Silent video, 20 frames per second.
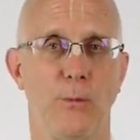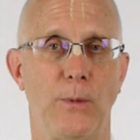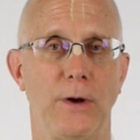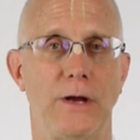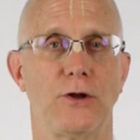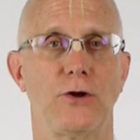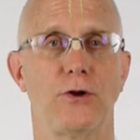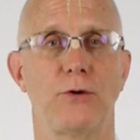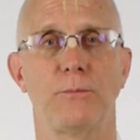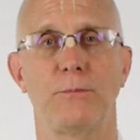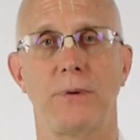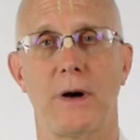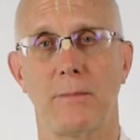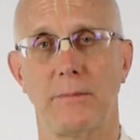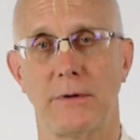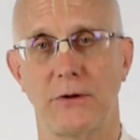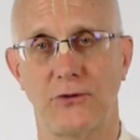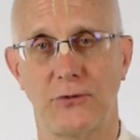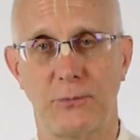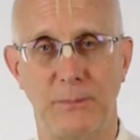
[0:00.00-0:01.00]
We learn
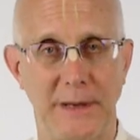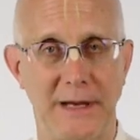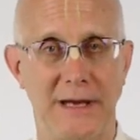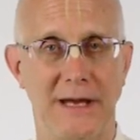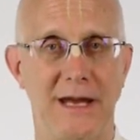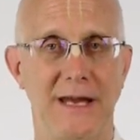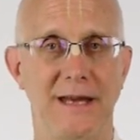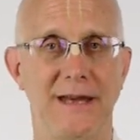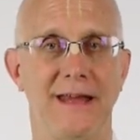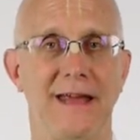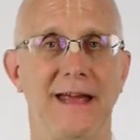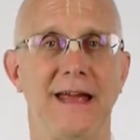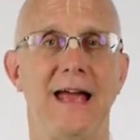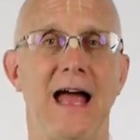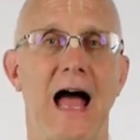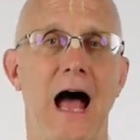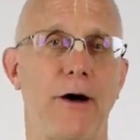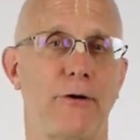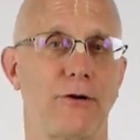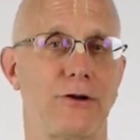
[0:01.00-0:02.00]
public speaking,
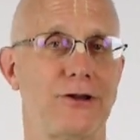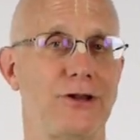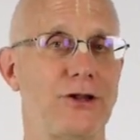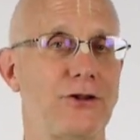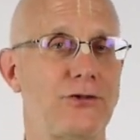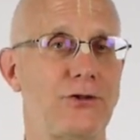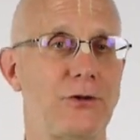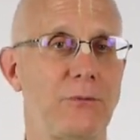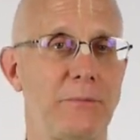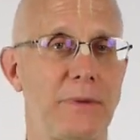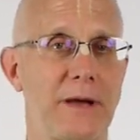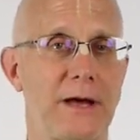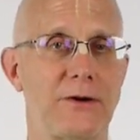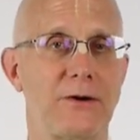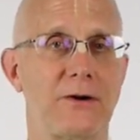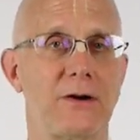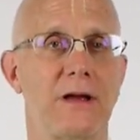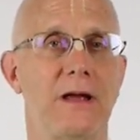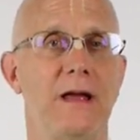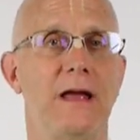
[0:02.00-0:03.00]
how to listen
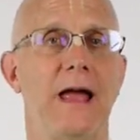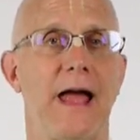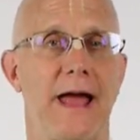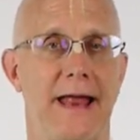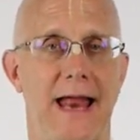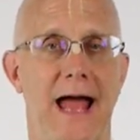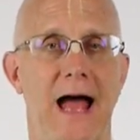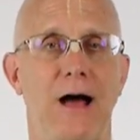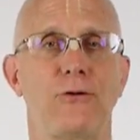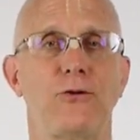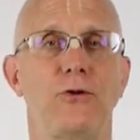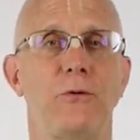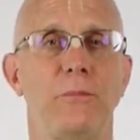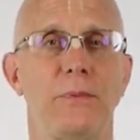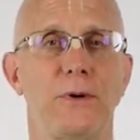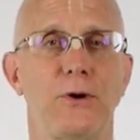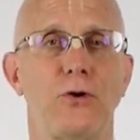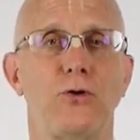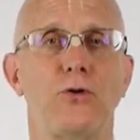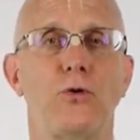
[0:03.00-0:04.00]
better, and how to
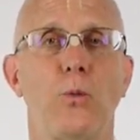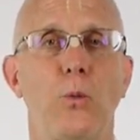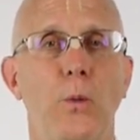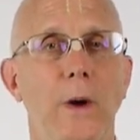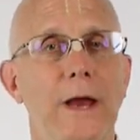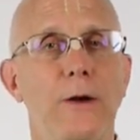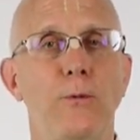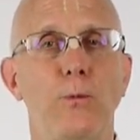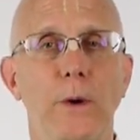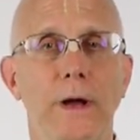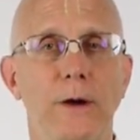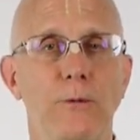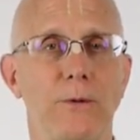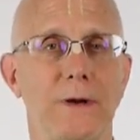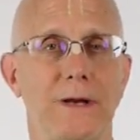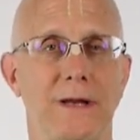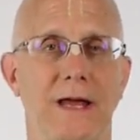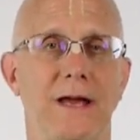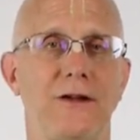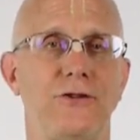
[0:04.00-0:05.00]
build win-win
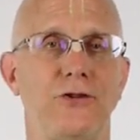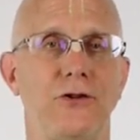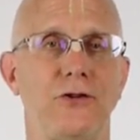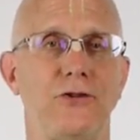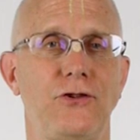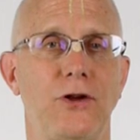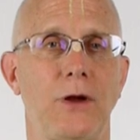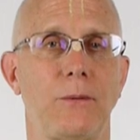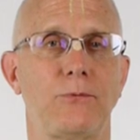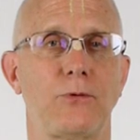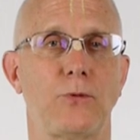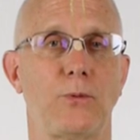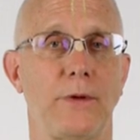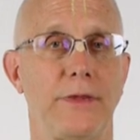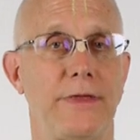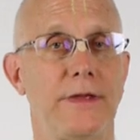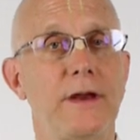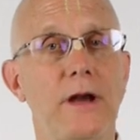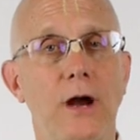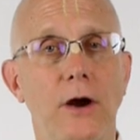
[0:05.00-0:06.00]
relationships
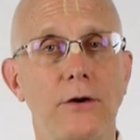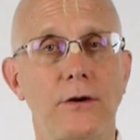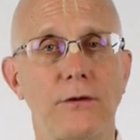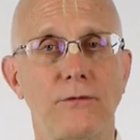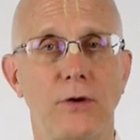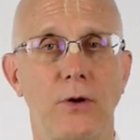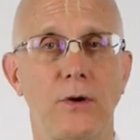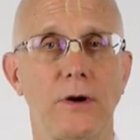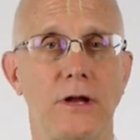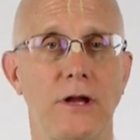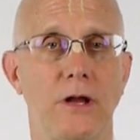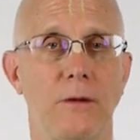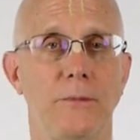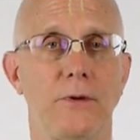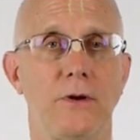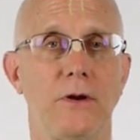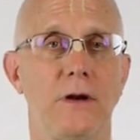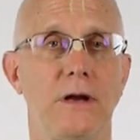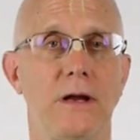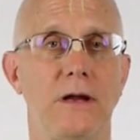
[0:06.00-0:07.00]
within our devotee
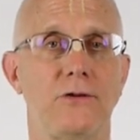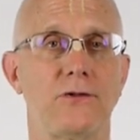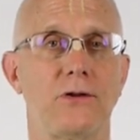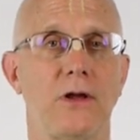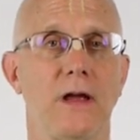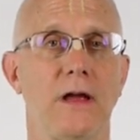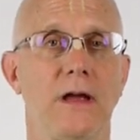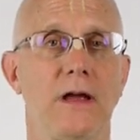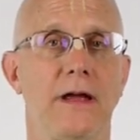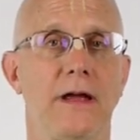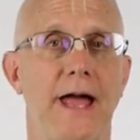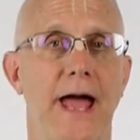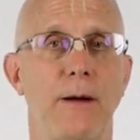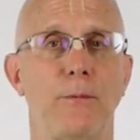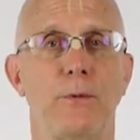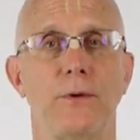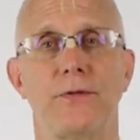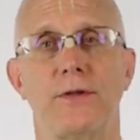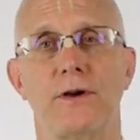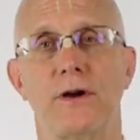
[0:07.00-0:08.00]
communities
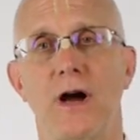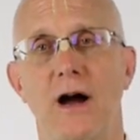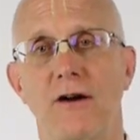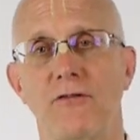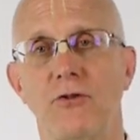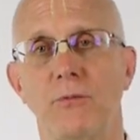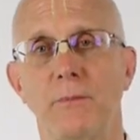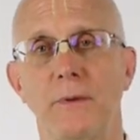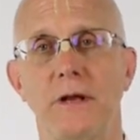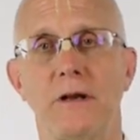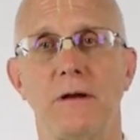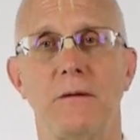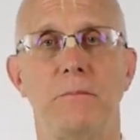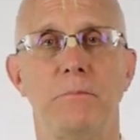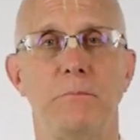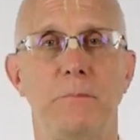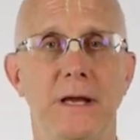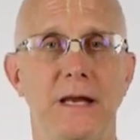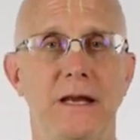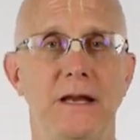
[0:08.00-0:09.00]
and with the government,
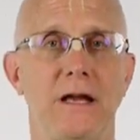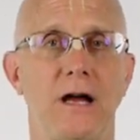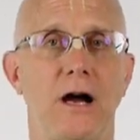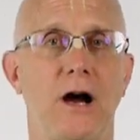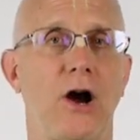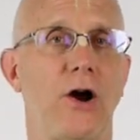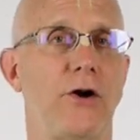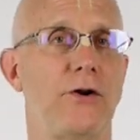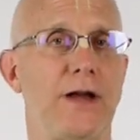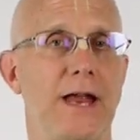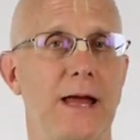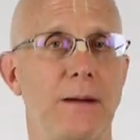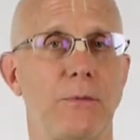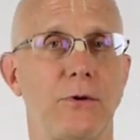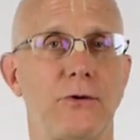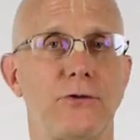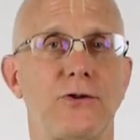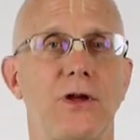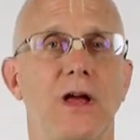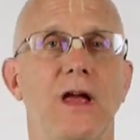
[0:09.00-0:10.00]
media, our
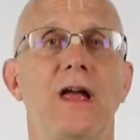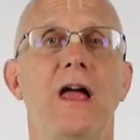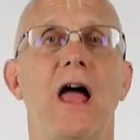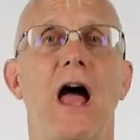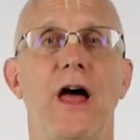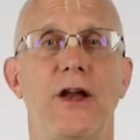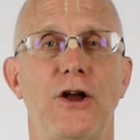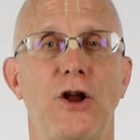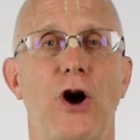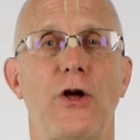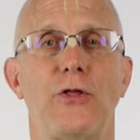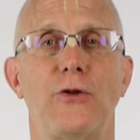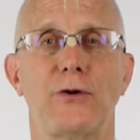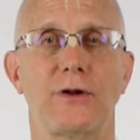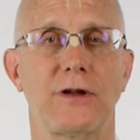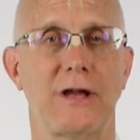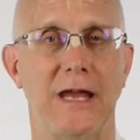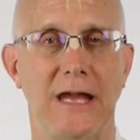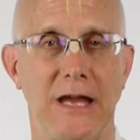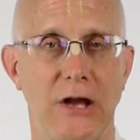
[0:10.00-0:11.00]
neighbors, and
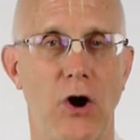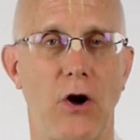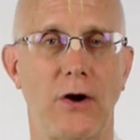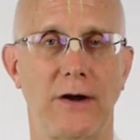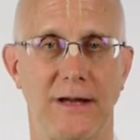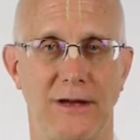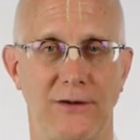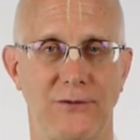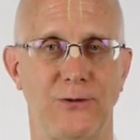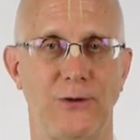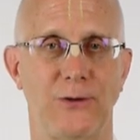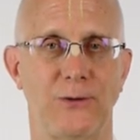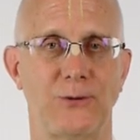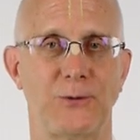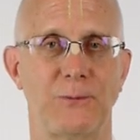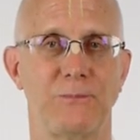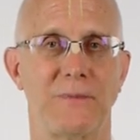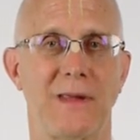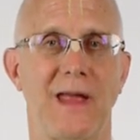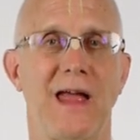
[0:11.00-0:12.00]
other key
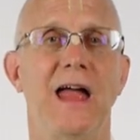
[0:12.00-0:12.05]
audiences.